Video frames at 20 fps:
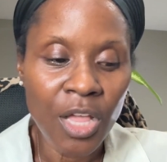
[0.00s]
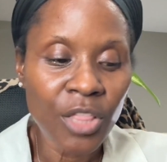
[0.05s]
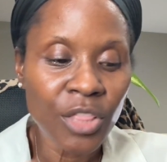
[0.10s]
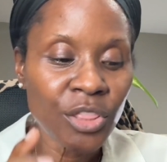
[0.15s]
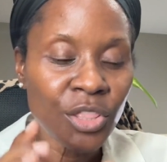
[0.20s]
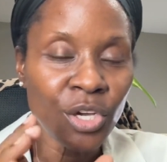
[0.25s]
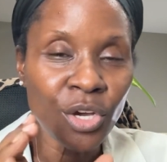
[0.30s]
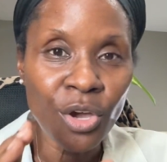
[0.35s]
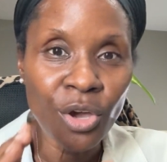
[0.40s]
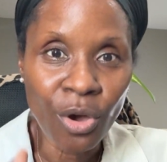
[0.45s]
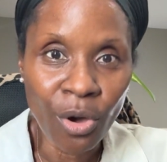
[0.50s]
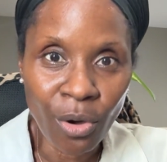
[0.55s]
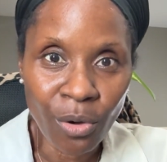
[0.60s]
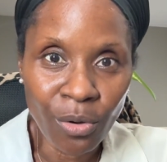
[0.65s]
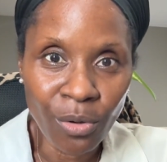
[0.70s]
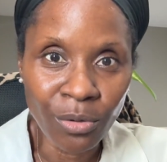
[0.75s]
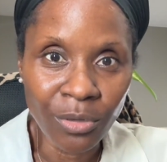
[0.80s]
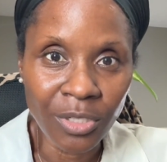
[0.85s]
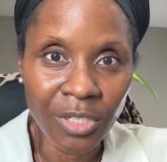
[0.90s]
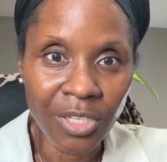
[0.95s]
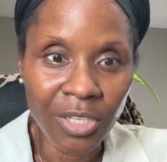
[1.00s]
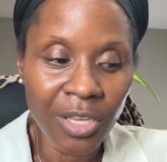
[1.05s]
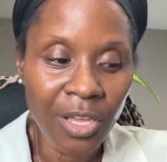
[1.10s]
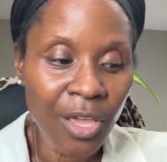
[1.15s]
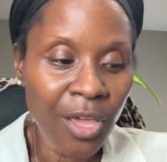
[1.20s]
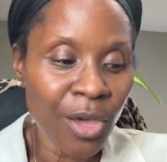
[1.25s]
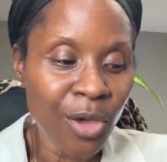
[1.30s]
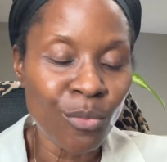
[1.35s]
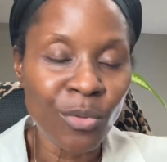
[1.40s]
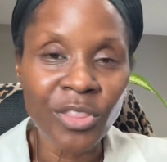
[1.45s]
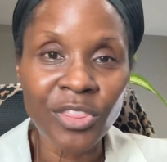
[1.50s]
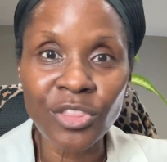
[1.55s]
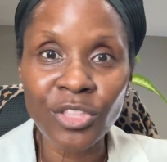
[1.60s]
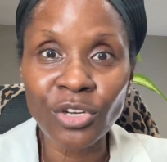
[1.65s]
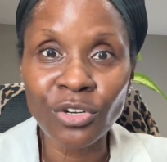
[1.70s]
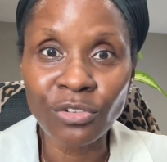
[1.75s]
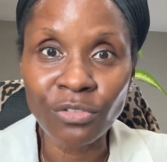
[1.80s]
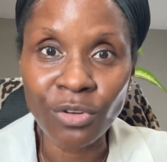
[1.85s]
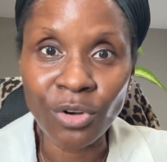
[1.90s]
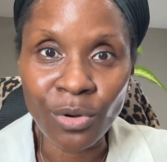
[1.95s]
The goal, with the
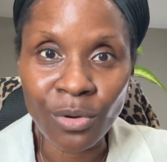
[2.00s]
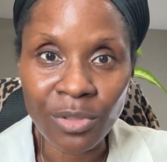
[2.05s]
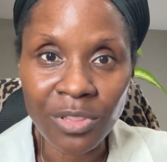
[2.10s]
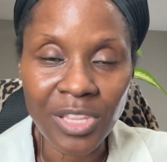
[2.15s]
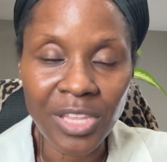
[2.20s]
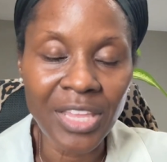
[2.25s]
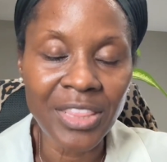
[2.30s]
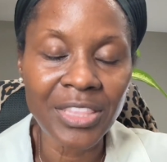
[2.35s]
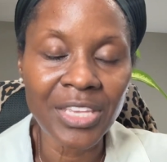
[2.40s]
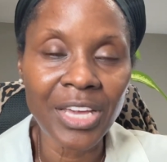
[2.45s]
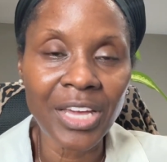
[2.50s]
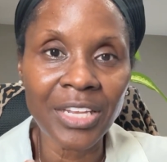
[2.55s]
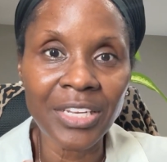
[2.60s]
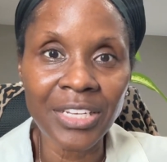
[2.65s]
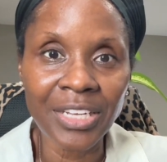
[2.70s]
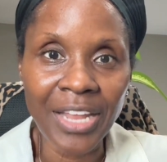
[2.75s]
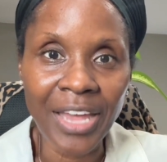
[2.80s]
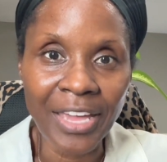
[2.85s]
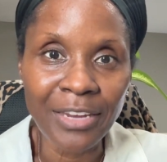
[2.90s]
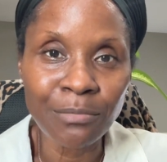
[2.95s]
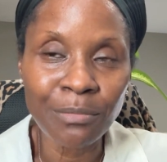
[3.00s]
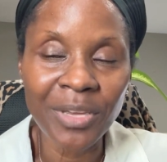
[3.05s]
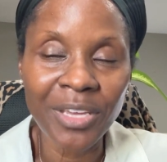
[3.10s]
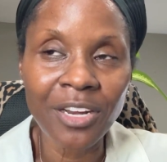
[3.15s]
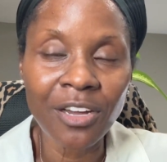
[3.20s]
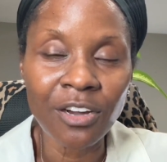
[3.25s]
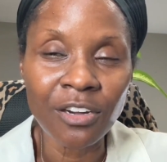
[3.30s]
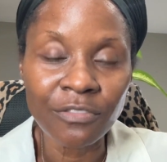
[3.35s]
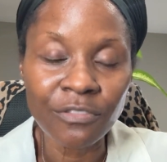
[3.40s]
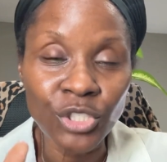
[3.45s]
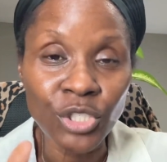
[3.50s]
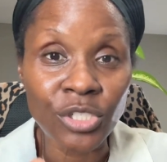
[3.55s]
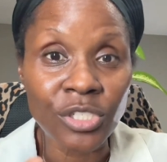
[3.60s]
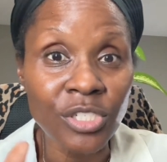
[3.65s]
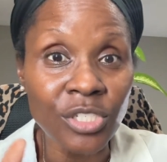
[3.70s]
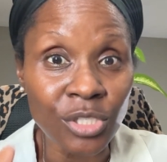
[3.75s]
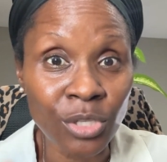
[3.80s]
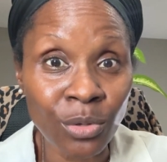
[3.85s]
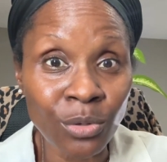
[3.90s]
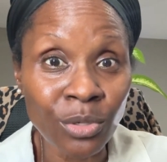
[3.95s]
growth and the alignment of your
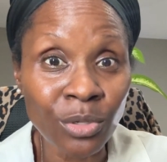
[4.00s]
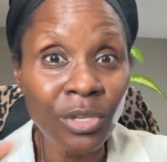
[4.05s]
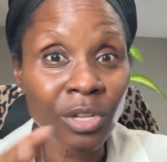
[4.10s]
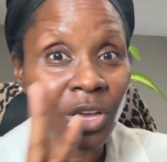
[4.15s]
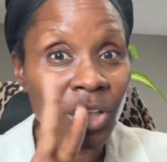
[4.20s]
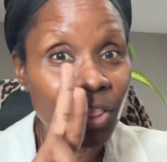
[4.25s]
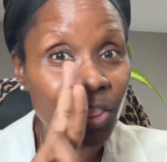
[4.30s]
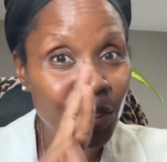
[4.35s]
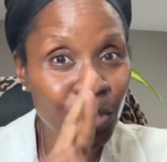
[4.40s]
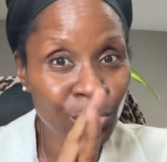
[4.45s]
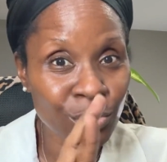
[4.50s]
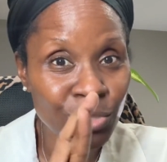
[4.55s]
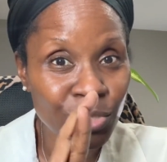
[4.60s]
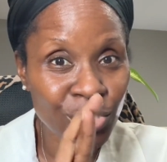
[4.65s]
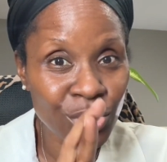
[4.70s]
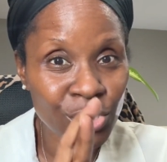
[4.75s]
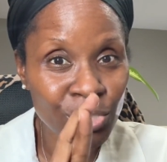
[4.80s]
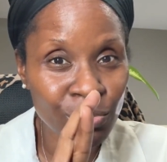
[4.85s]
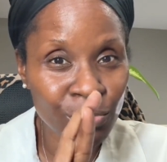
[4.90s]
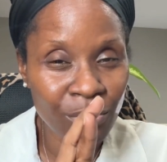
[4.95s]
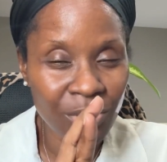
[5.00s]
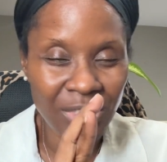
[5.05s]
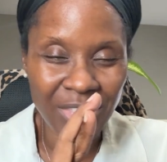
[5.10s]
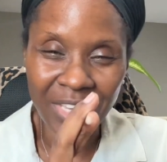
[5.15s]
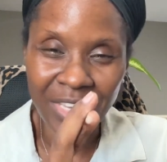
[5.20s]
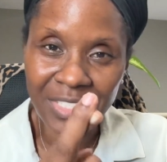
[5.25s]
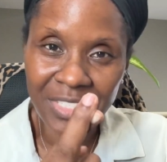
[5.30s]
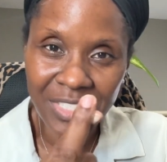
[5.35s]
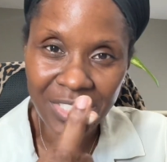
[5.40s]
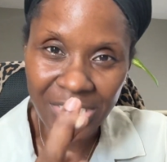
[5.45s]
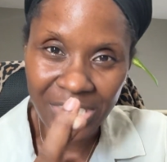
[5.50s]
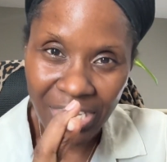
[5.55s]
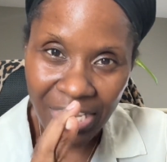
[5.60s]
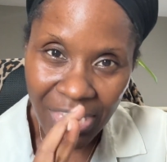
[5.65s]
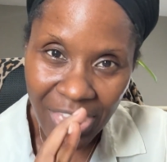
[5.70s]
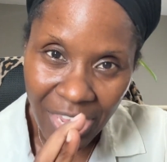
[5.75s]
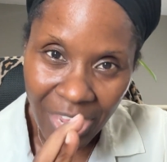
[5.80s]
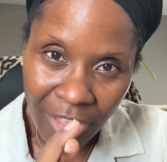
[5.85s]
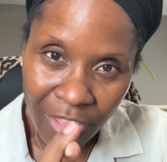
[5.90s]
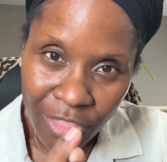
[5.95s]
soul, those two things
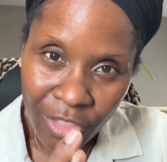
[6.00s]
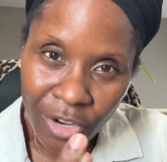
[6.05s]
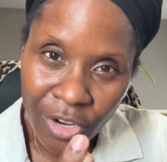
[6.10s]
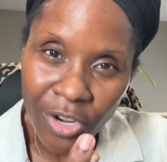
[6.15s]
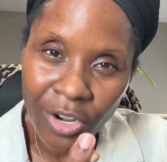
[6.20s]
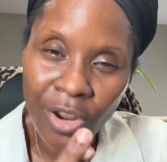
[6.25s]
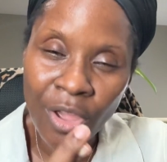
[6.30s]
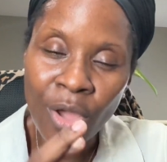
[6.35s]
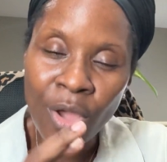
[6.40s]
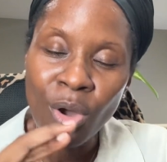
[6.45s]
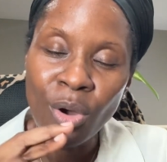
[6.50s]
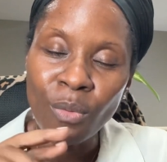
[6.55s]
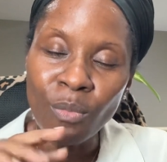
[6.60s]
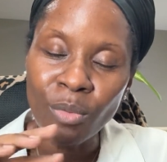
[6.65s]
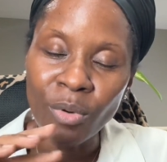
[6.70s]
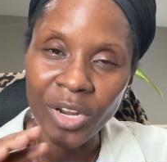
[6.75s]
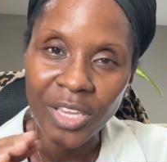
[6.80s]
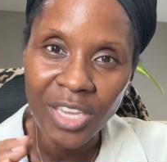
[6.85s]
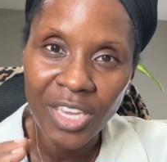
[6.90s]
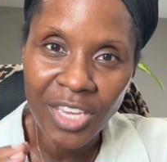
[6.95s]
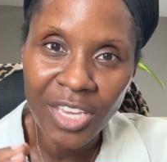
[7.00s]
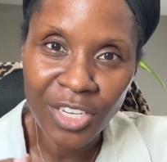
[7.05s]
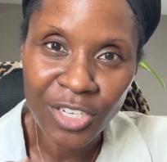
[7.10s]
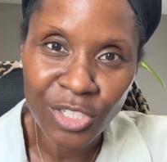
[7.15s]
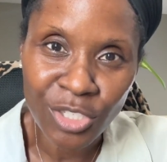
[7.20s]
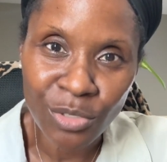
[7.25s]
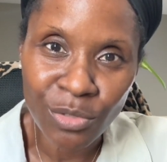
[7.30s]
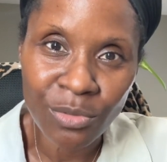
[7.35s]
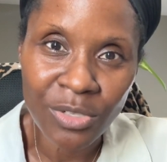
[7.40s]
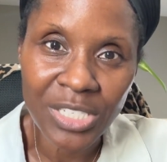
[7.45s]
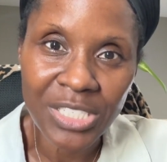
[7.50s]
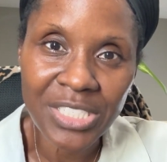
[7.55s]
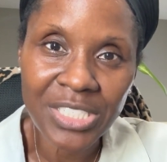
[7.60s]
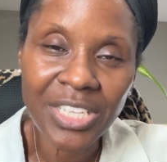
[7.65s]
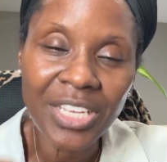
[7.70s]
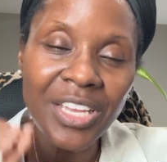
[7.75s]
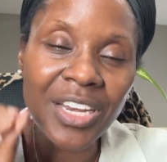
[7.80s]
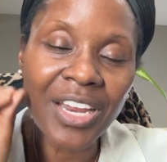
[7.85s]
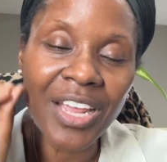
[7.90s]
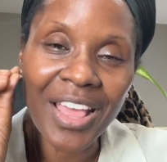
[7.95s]
together working in
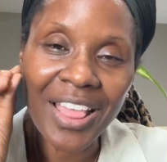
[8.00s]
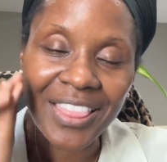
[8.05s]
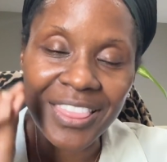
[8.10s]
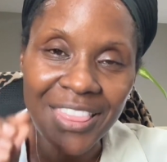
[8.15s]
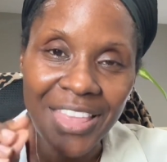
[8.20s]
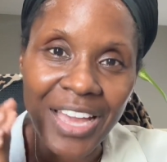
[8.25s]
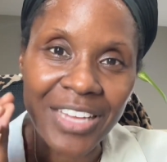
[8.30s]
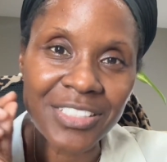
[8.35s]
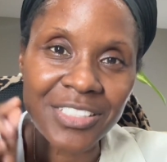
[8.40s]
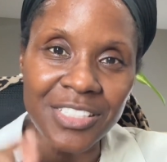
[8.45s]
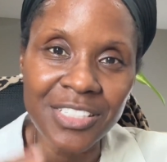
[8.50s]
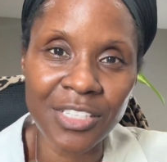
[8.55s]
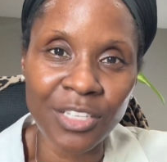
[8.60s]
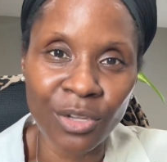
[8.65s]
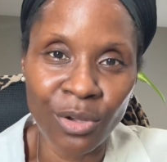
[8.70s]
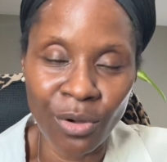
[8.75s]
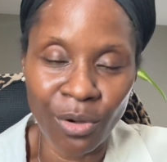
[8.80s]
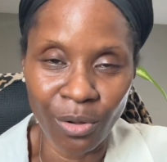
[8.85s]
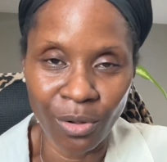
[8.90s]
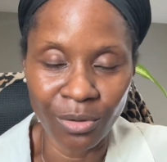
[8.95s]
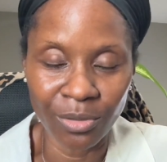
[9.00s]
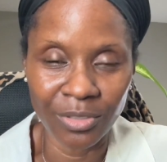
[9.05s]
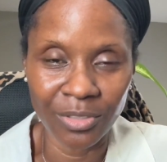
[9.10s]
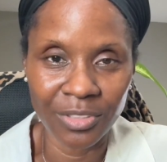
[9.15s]
unison, that's the goal.